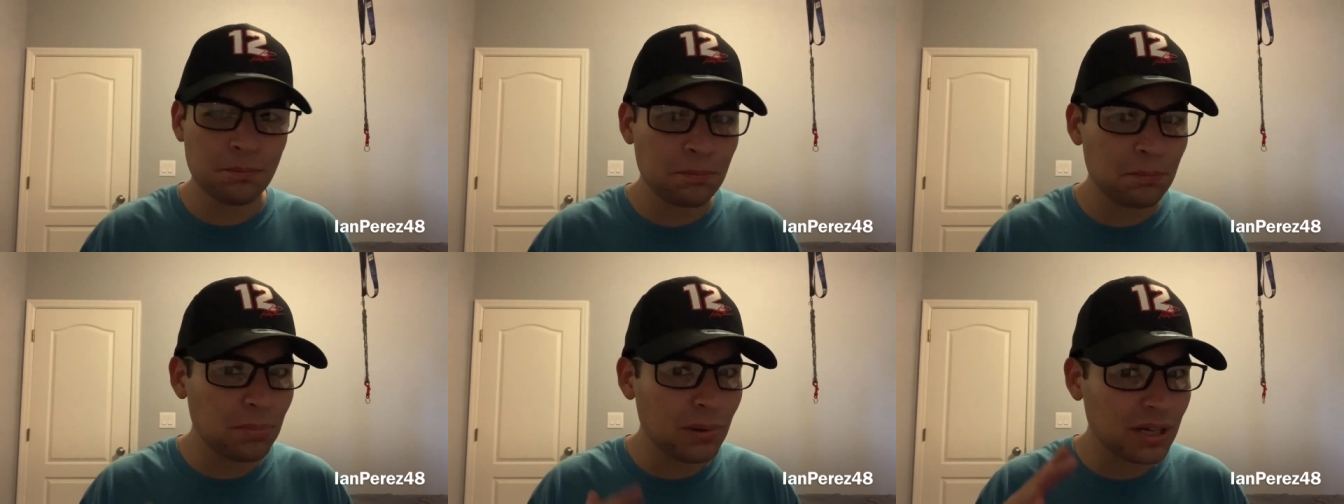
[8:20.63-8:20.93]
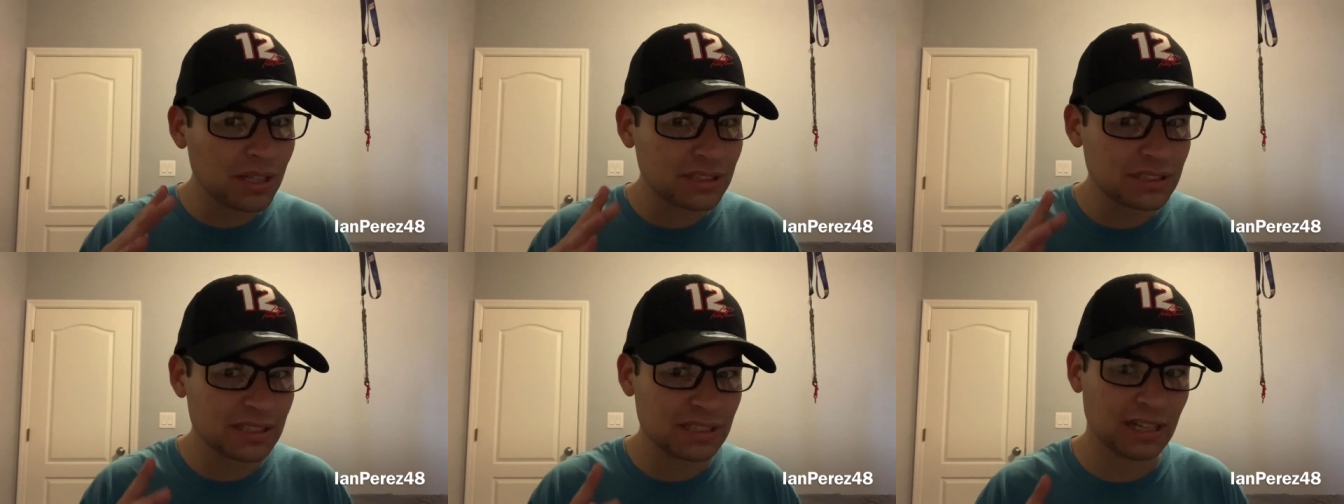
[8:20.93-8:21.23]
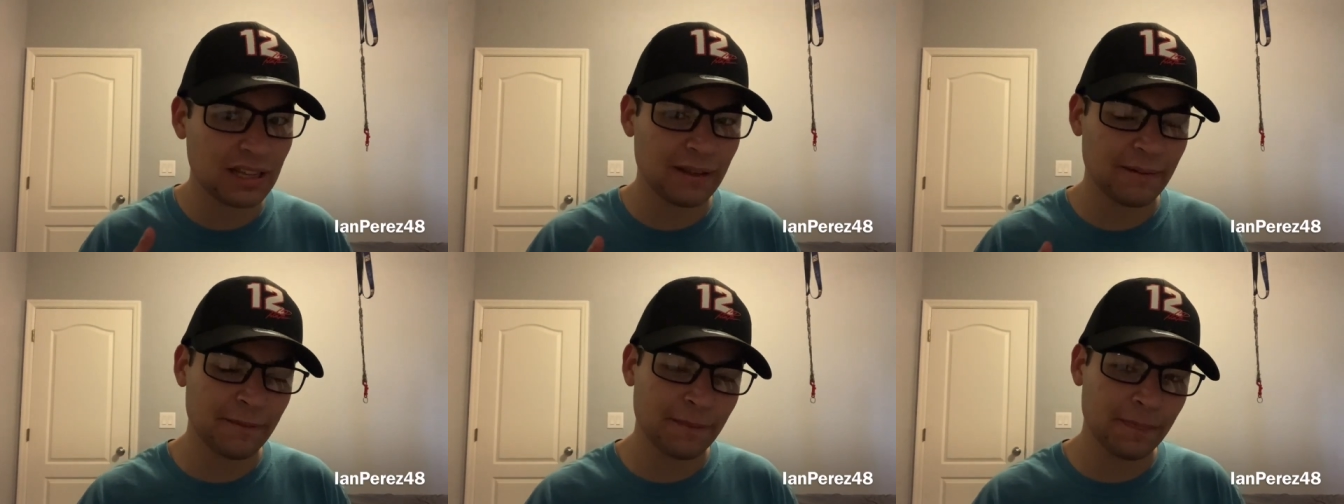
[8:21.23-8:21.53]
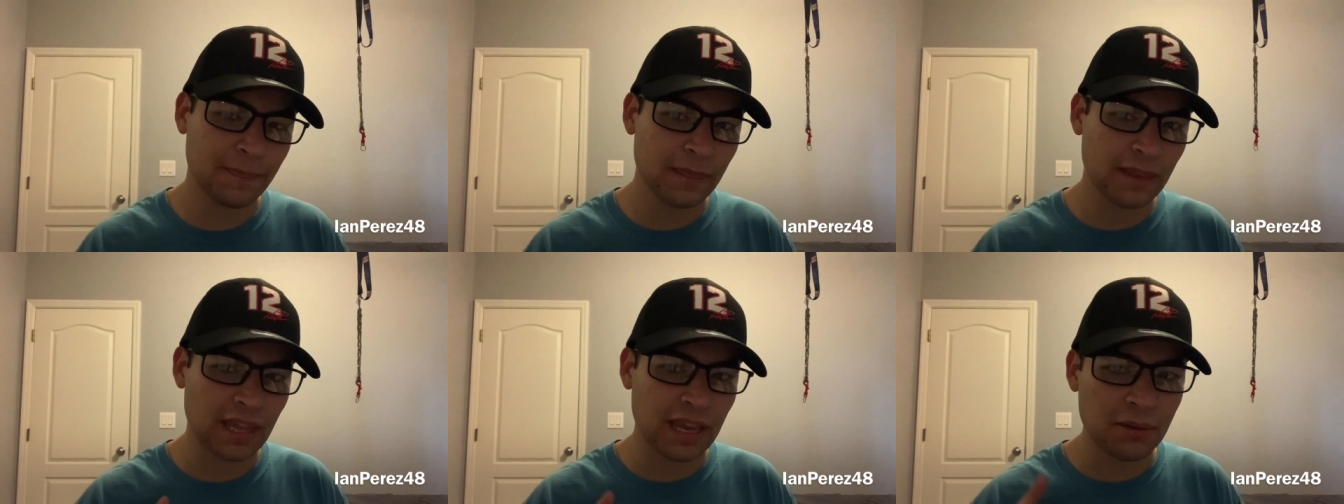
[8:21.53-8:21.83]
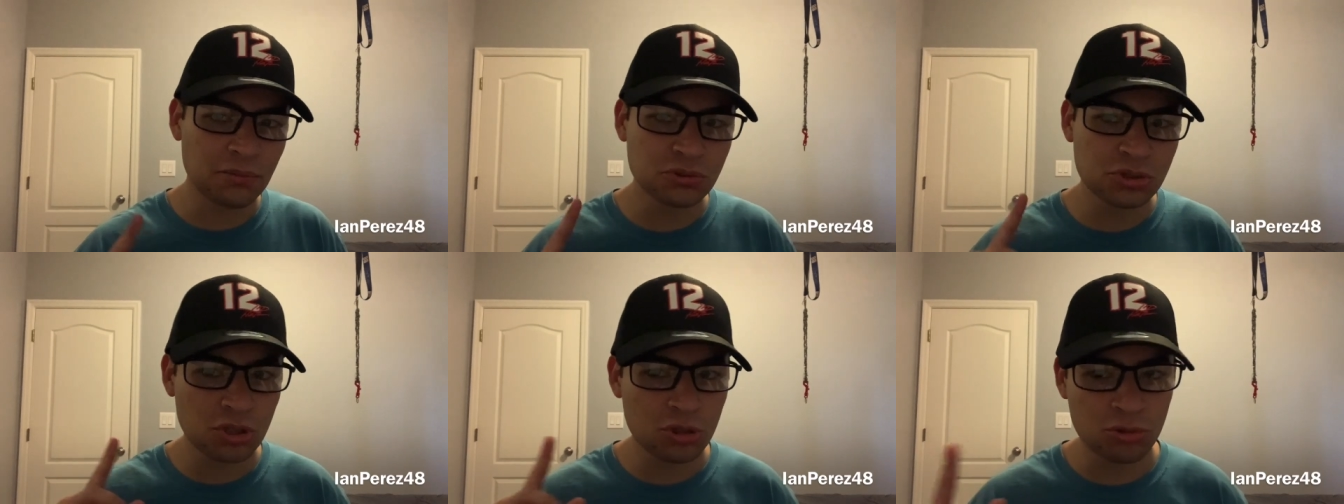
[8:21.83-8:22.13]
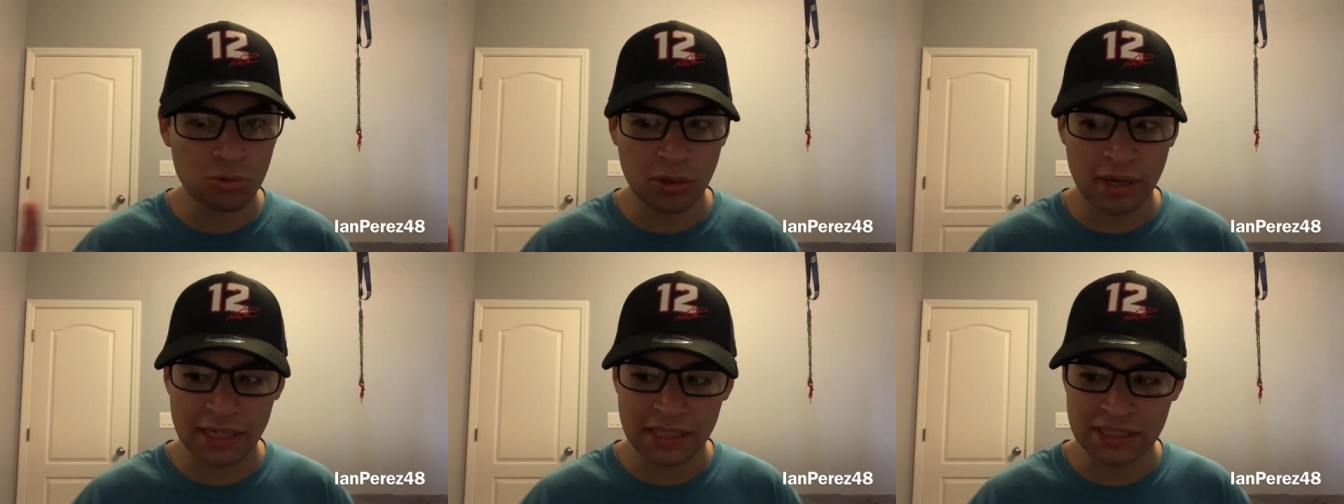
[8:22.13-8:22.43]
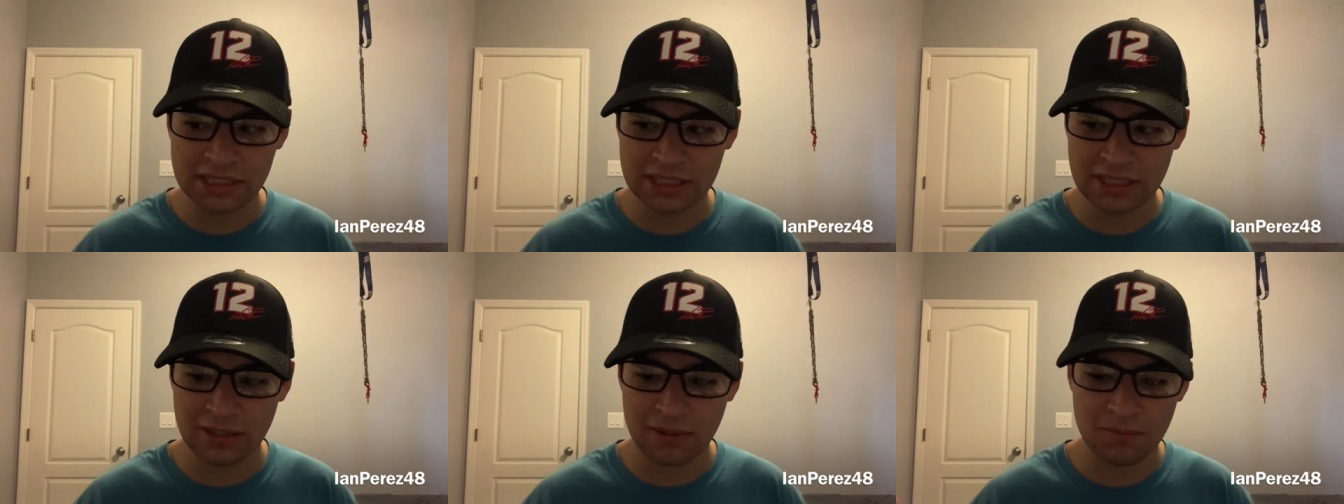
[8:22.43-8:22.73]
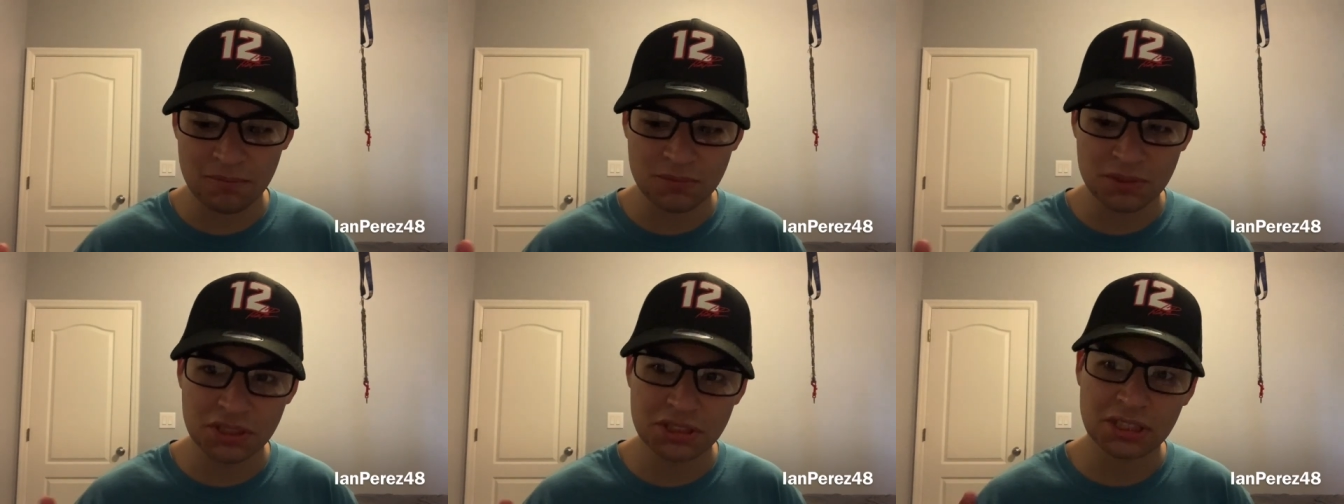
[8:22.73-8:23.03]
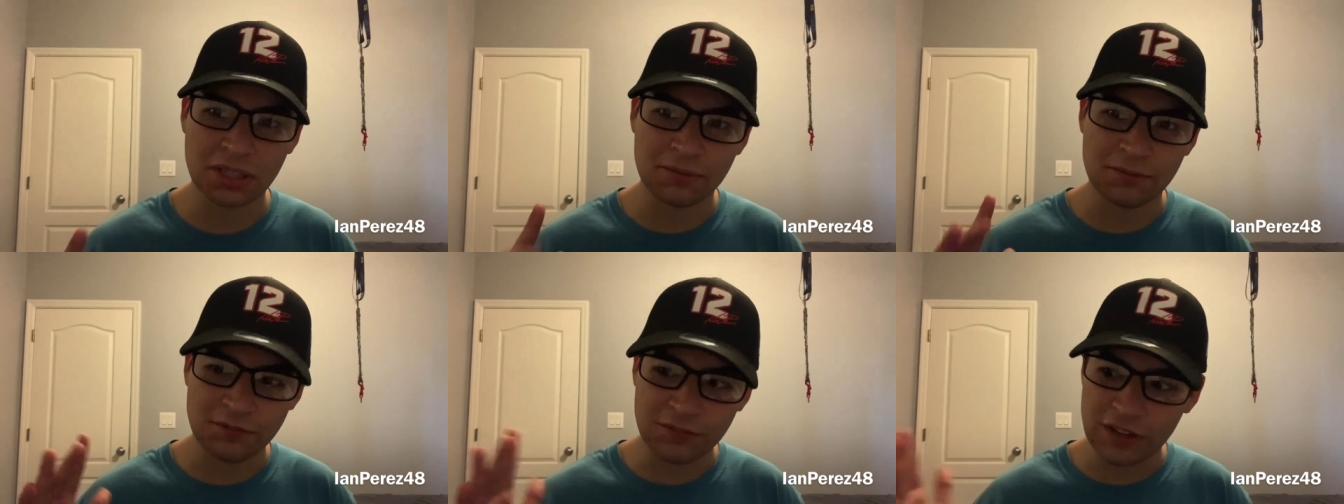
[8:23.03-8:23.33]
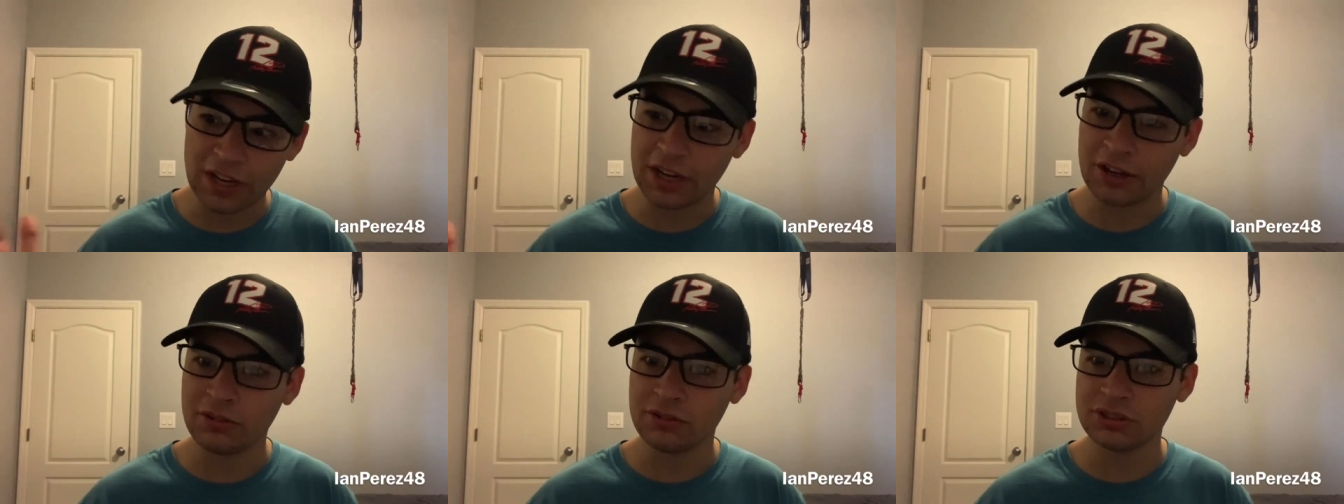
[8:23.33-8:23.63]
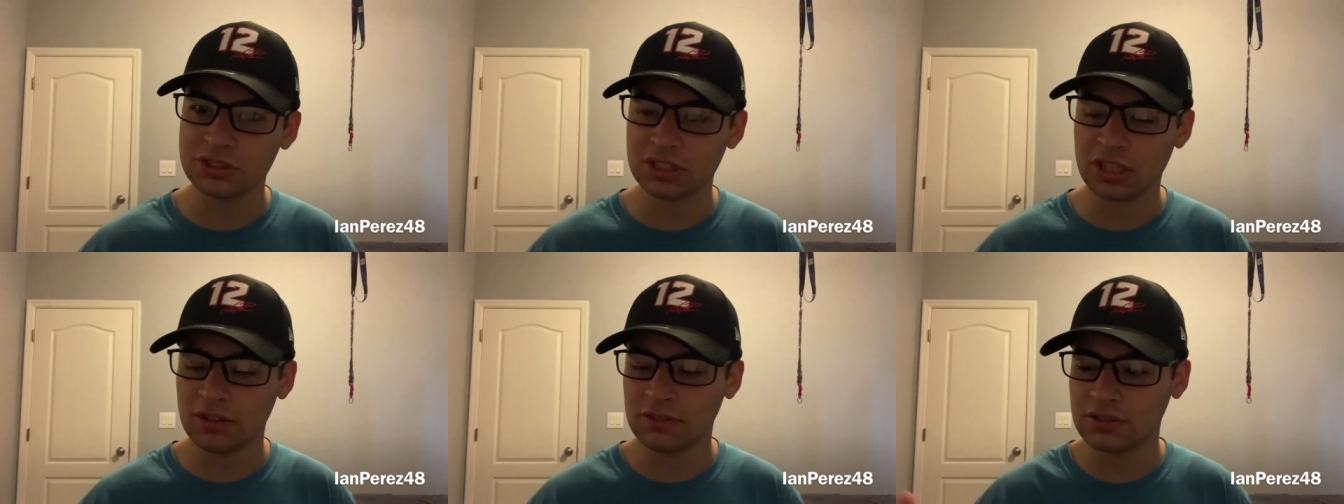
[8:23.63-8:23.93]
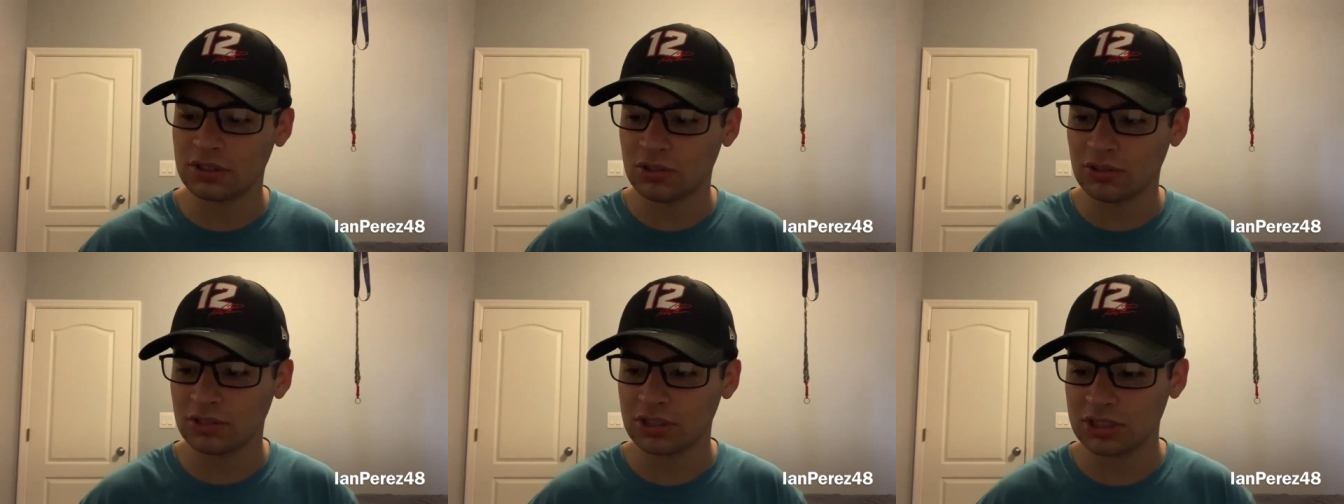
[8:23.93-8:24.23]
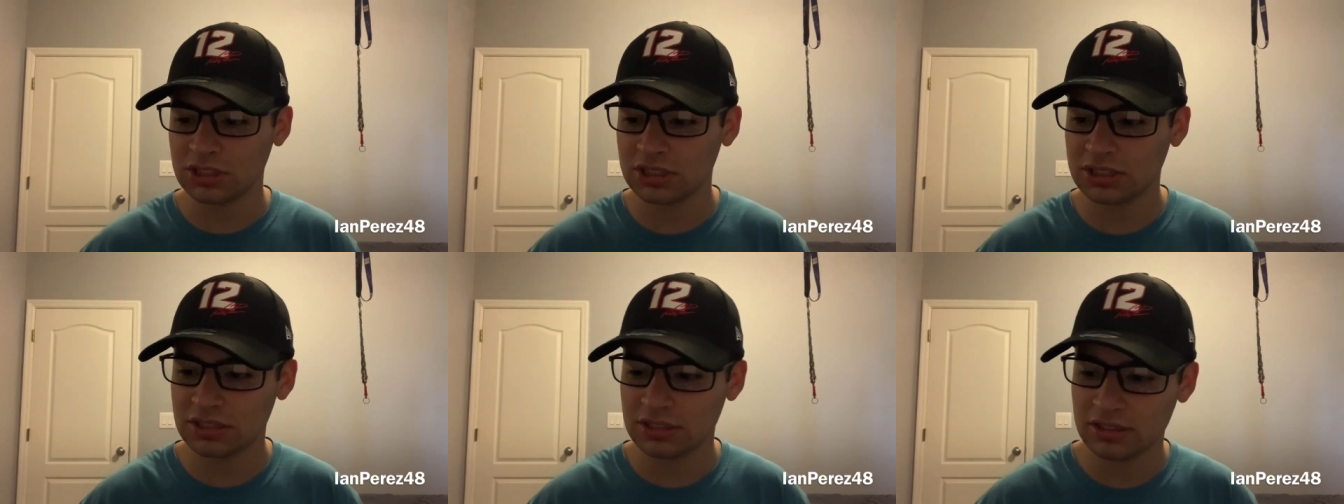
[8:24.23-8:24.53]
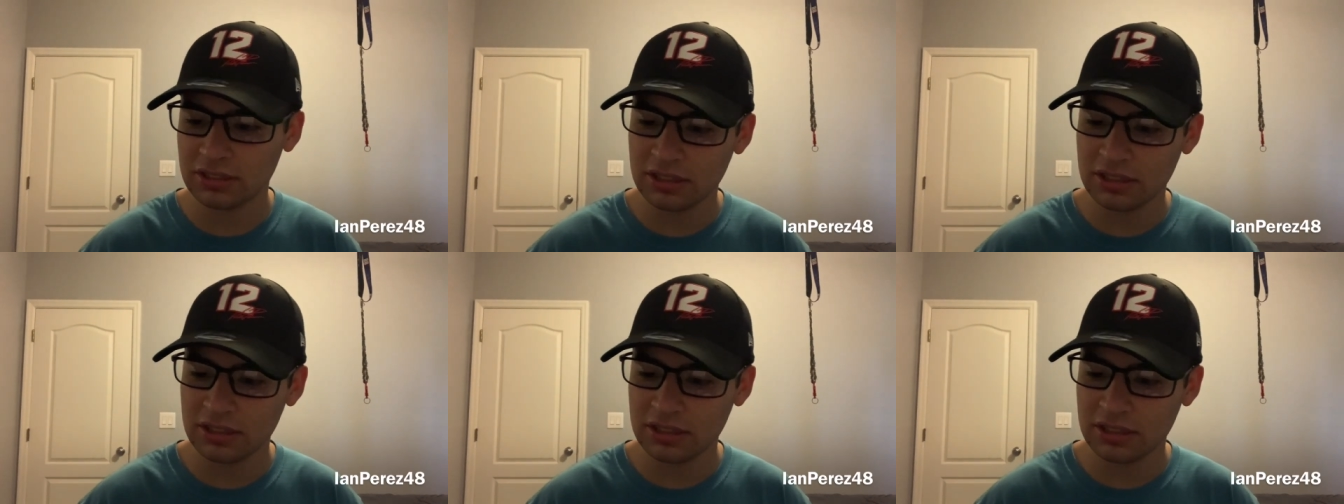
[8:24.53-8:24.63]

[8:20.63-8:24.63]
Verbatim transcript: But it was a good race. Some fails, of course.